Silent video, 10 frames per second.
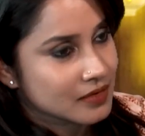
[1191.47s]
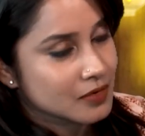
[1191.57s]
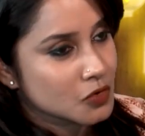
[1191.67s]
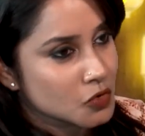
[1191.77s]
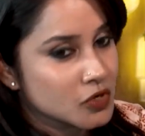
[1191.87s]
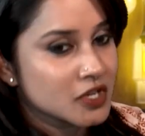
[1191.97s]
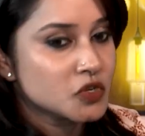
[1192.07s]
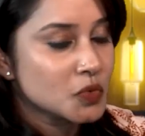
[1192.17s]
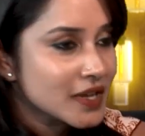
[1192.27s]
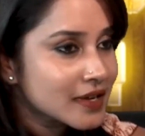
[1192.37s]
You know, mm. you hmm. can
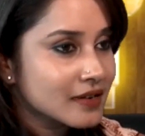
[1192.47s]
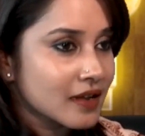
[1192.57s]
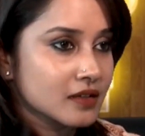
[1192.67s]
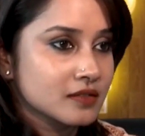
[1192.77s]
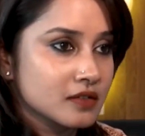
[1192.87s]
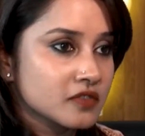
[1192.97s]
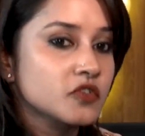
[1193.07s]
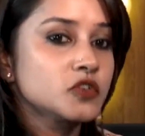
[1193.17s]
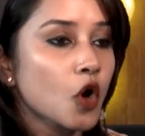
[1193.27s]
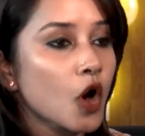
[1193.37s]
tweak it like this for
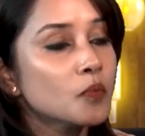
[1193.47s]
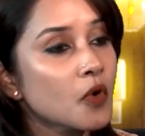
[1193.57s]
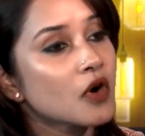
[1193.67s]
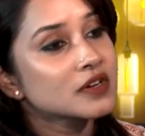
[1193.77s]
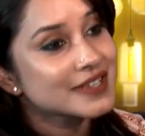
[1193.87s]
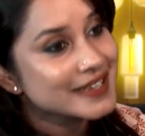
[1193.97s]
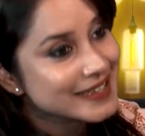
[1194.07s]
your, your, body. body